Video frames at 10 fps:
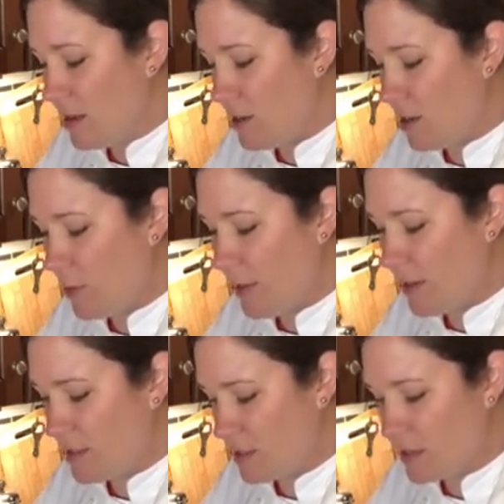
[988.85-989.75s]
You know,
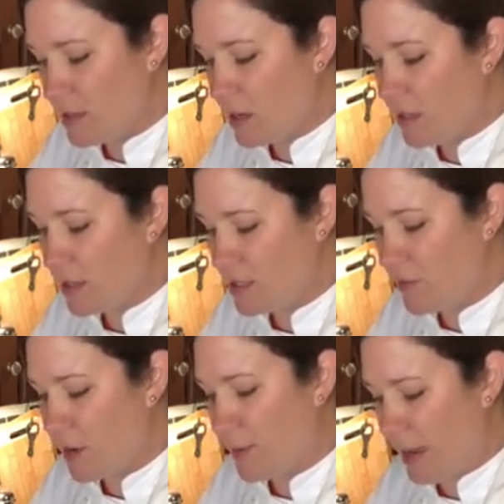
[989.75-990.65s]
because garlic is
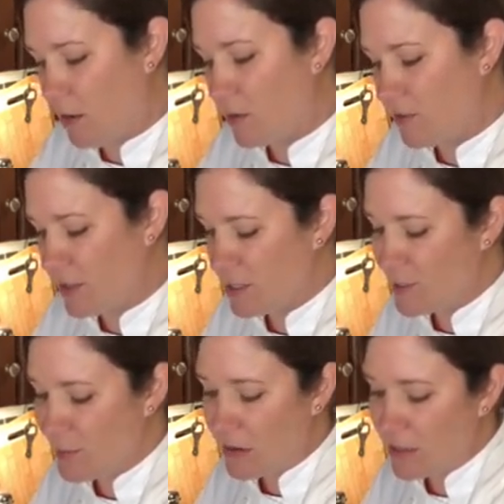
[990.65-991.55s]
very powerful, and
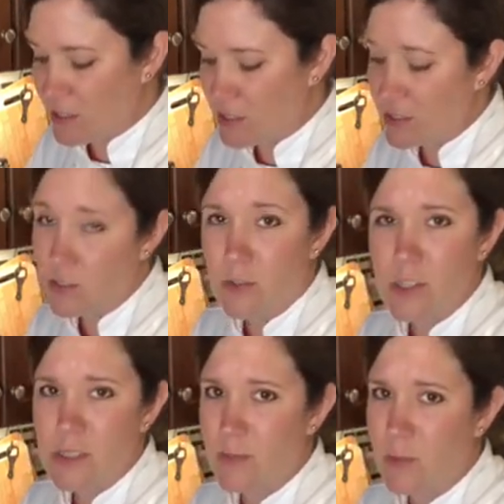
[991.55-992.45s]
asparagus is
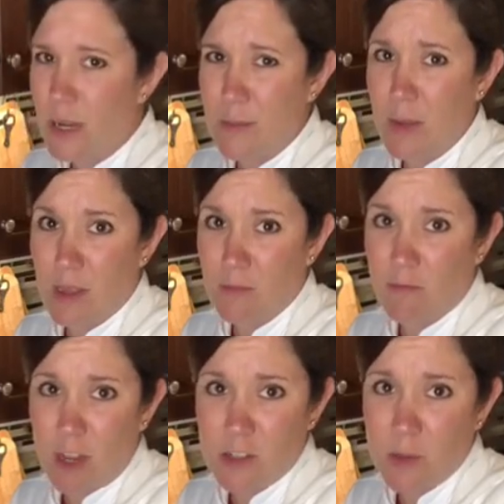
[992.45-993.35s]
just but a meat
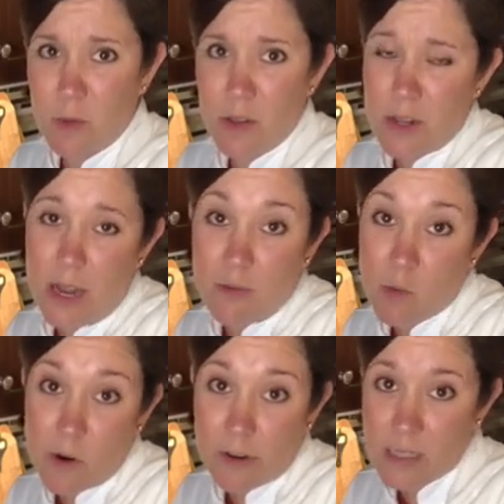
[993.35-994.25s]
vegetable that never
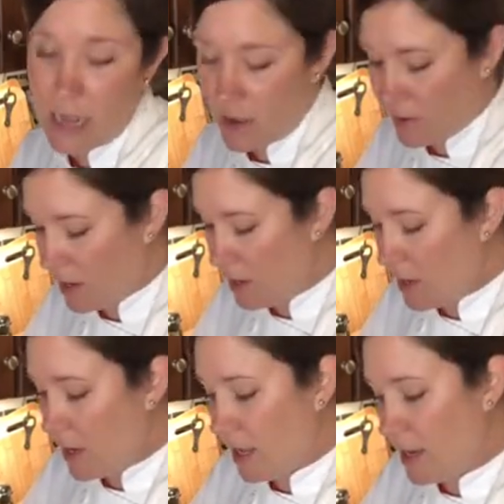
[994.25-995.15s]
works out
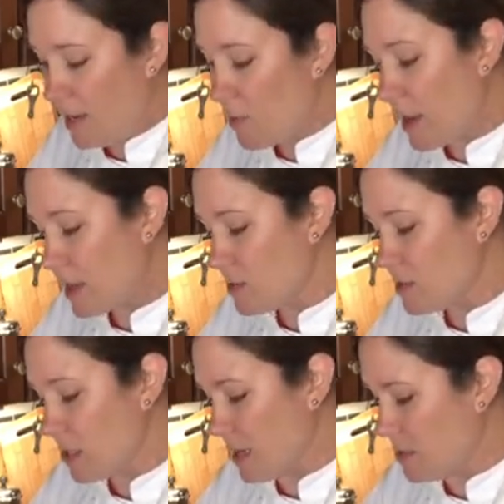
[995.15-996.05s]
and never
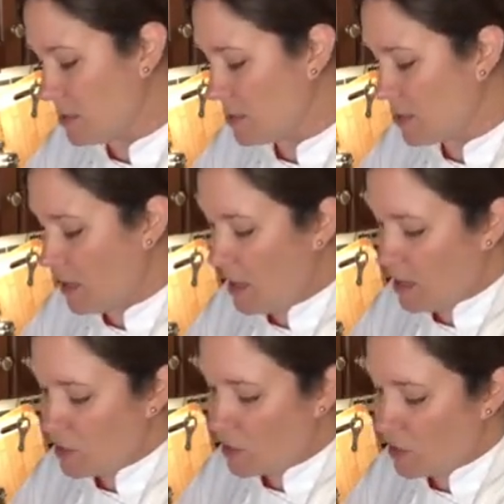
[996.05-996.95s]
exercises.
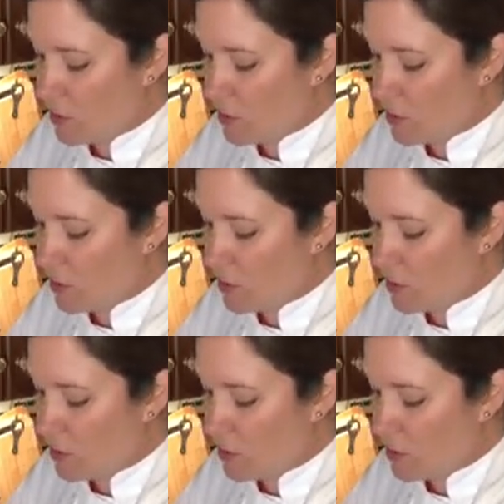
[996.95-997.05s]
So